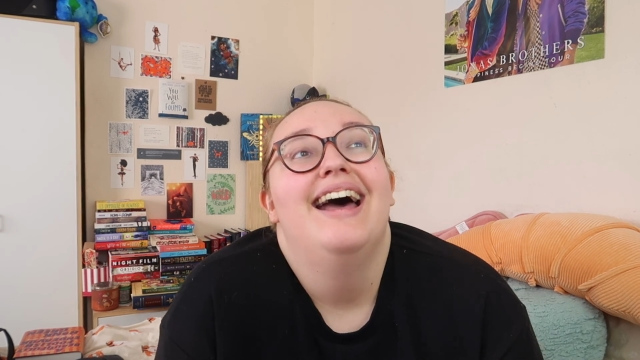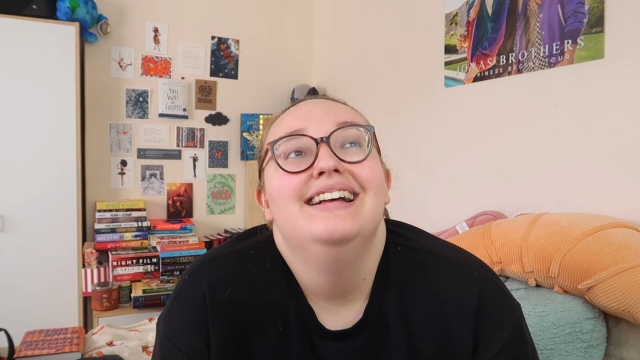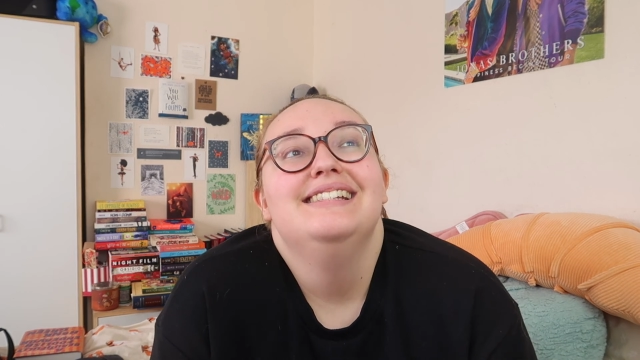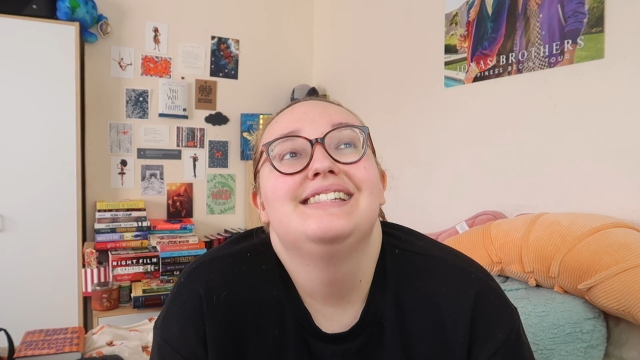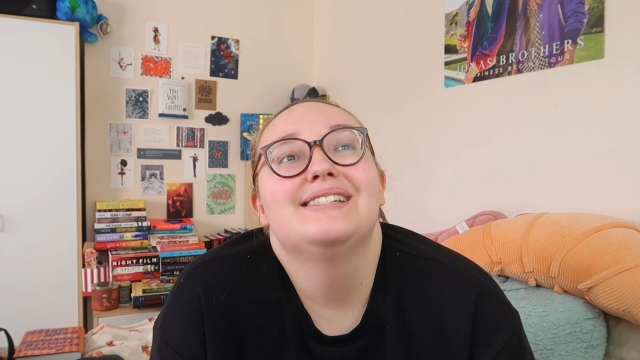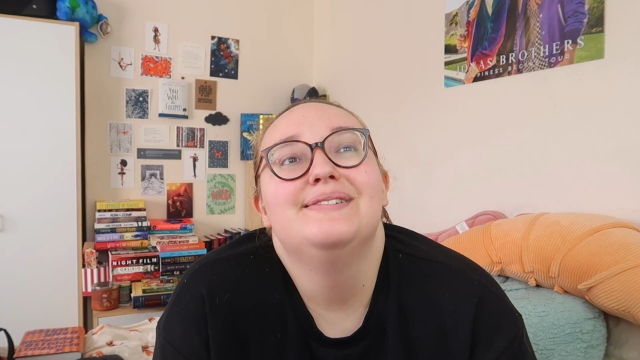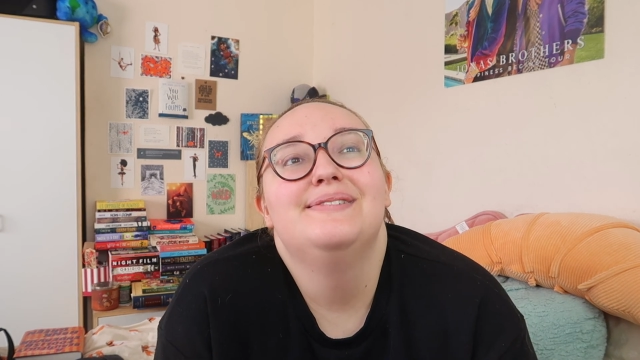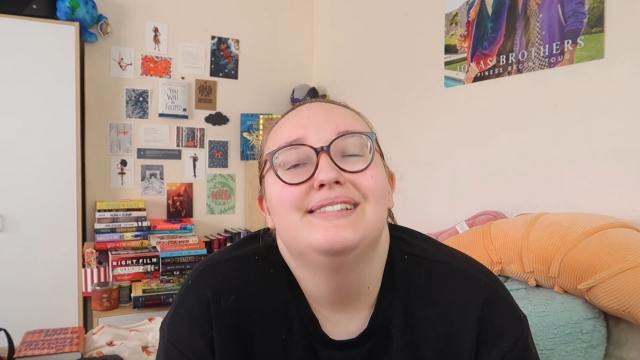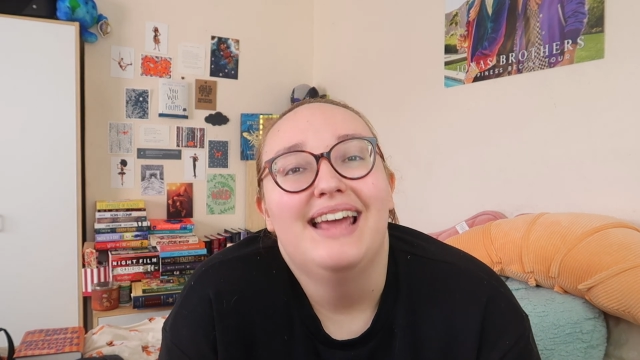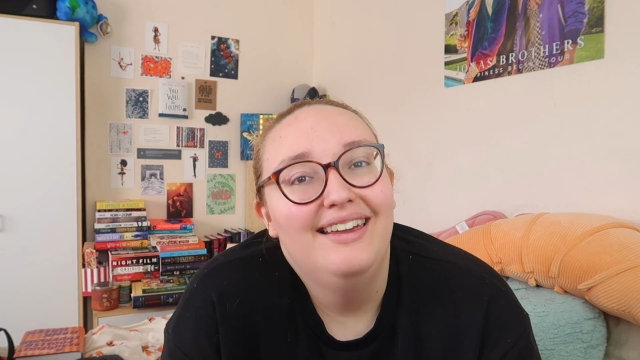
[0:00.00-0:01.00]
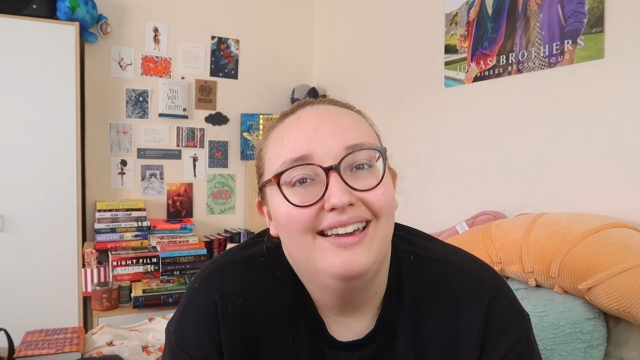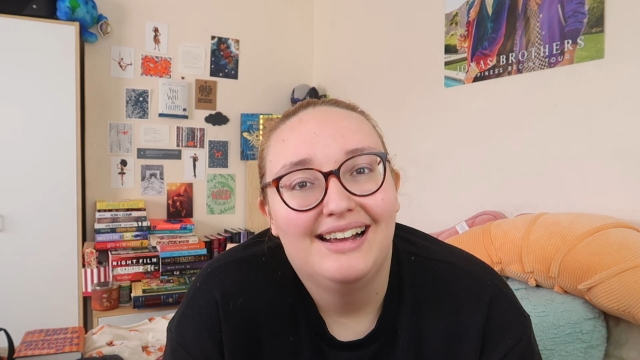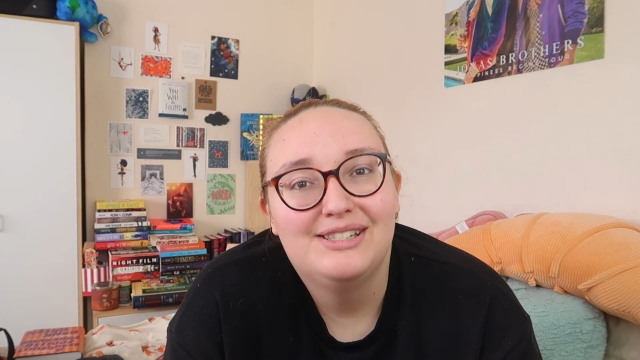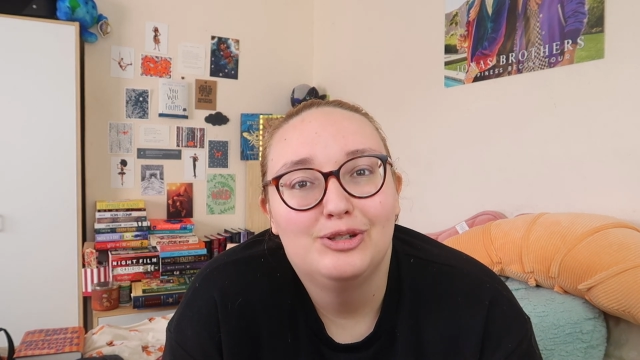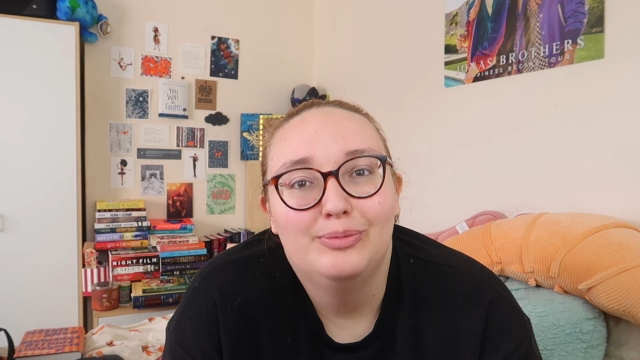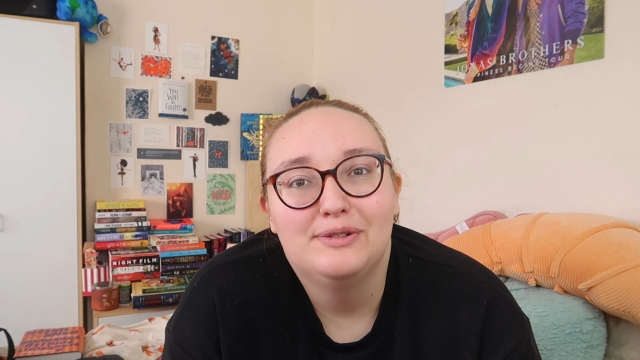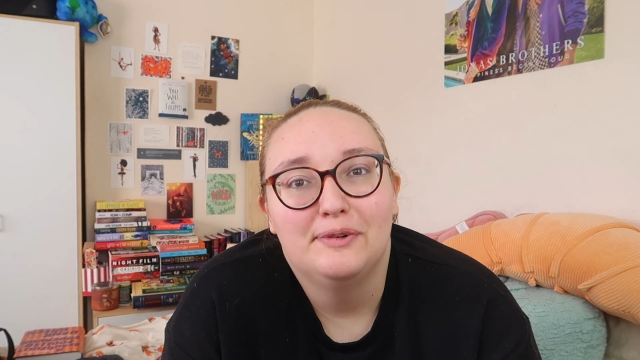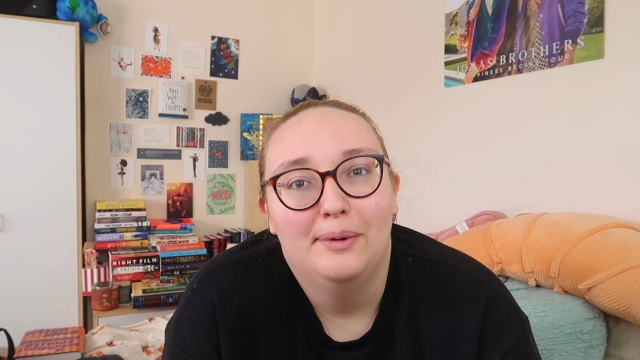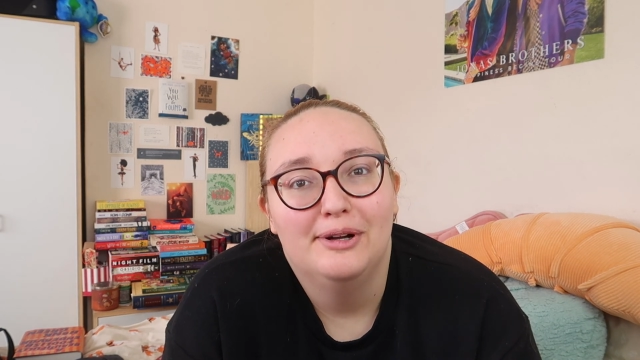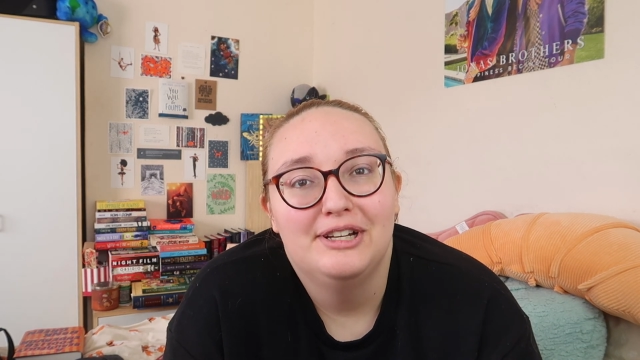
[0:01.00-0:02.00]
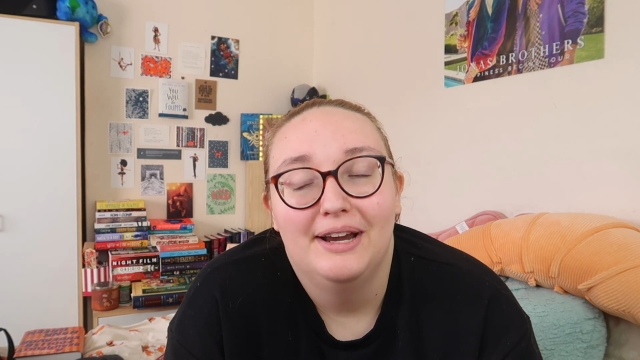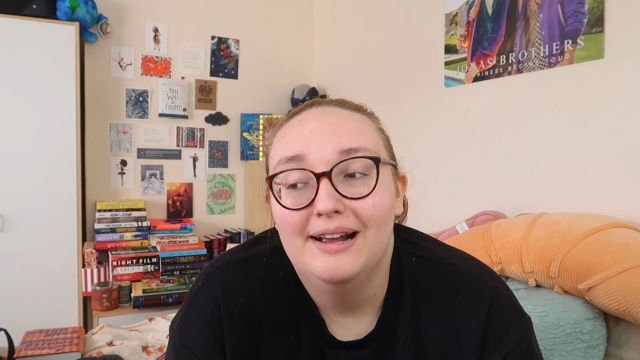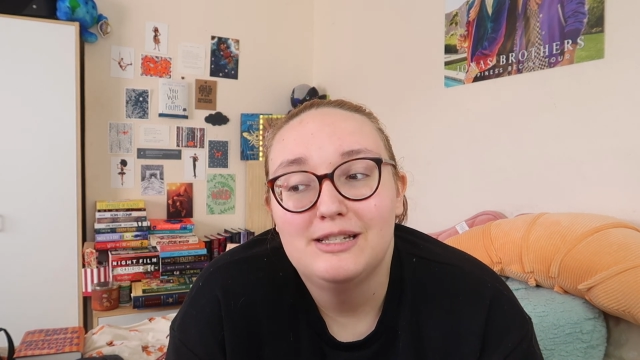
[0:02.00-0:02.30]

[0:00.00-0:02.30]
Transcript: So thank you guys so much for watching,